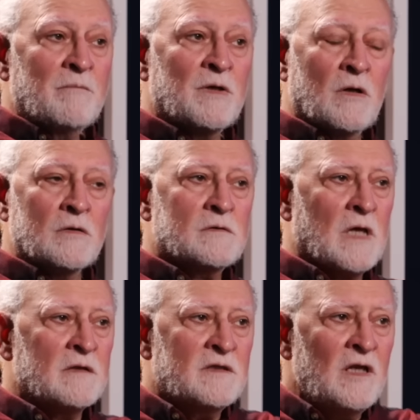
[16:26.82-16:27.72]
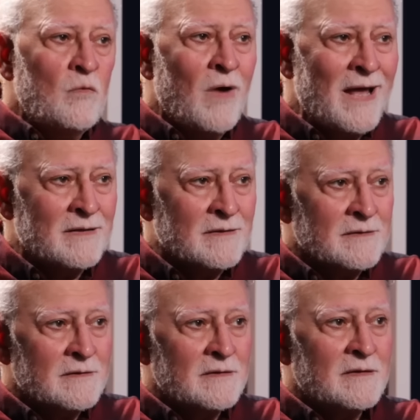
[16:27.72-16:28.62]
Because until
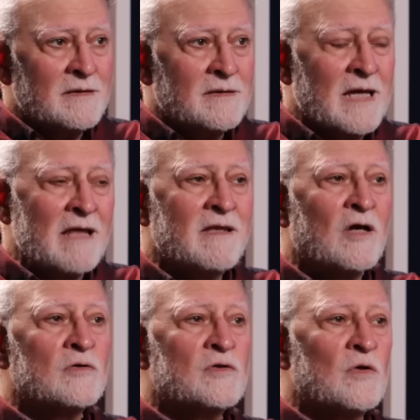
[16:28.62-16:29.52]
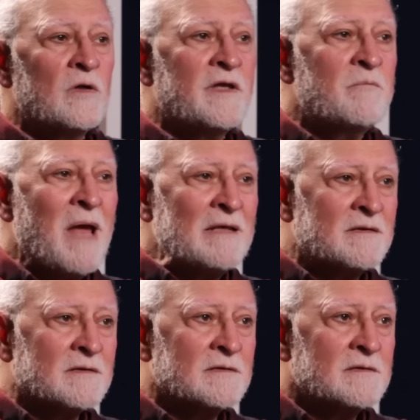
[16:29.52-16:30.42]
when can they control their
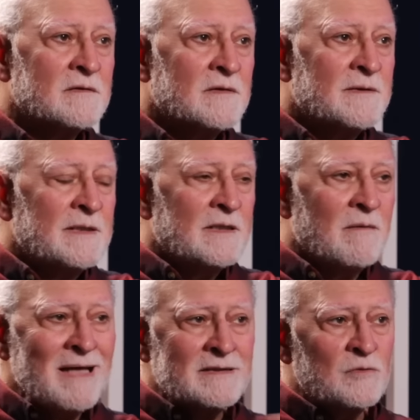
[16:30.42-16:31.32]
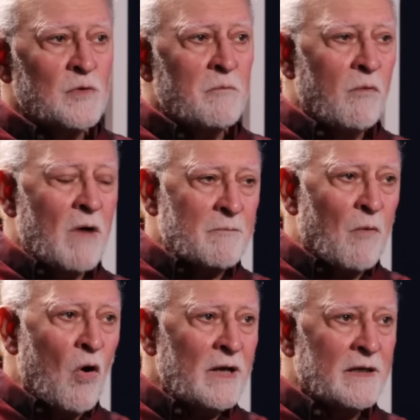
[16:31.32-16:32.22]
masses? The masses are
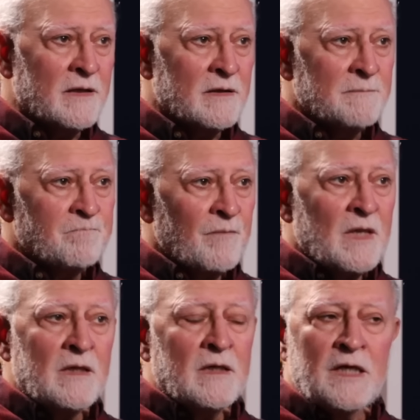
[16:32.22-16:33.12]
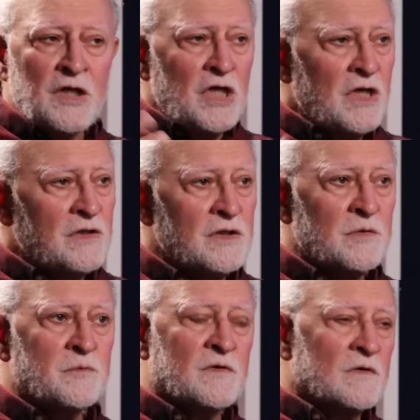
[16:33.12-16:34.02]
boiling. In
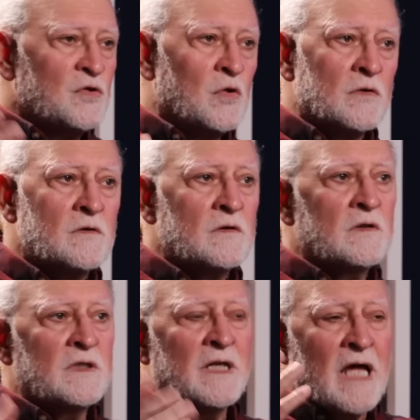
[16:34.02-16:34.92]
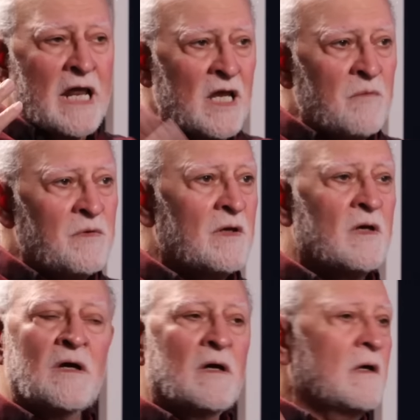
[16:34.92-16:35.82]
Egypt, in Jordan, in
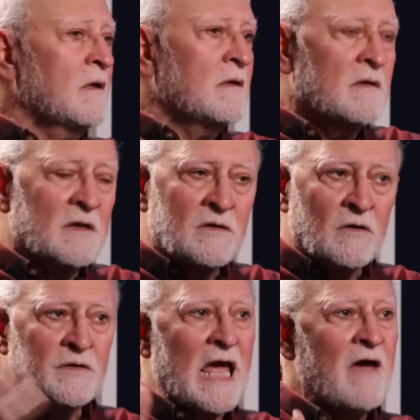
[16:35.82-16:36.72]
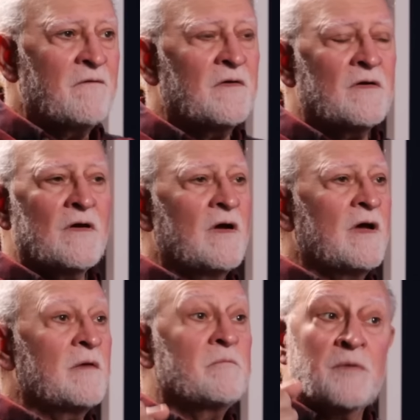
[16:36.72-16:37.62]
Arabia, in North
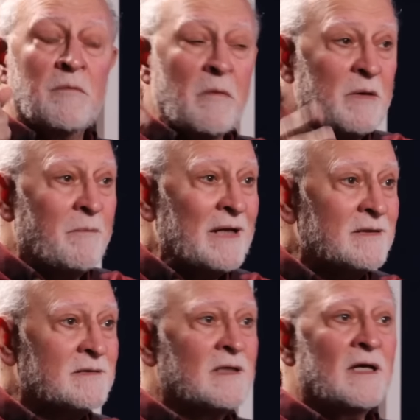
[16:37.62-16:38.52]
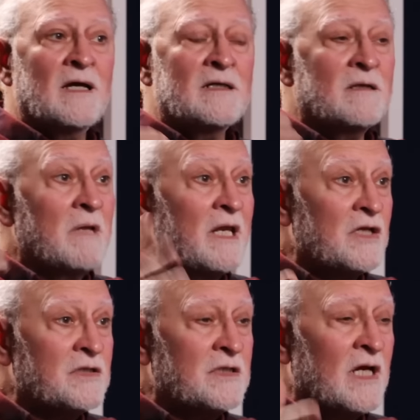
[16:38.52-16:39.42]
Africa, in probably Pakistan, in
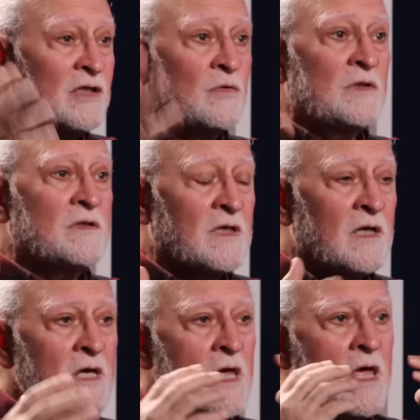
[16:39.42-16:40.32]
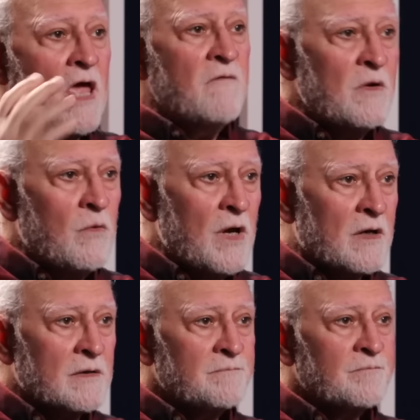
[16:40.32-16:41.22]
Malaysia, Indonesia, everywhere.